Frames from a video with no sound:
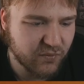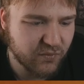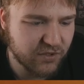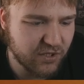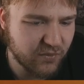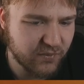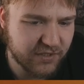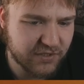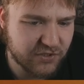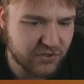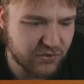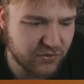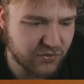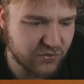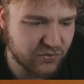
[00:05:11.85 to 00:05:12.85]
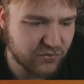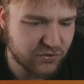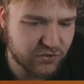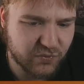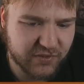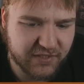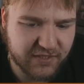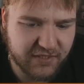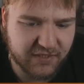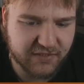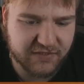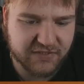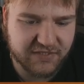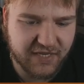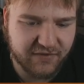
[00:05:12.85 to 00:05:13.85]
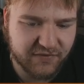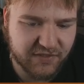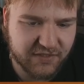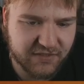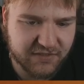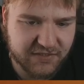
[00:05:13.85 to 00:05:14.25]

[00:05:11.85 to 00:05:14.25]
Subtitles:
We're going to swing 7,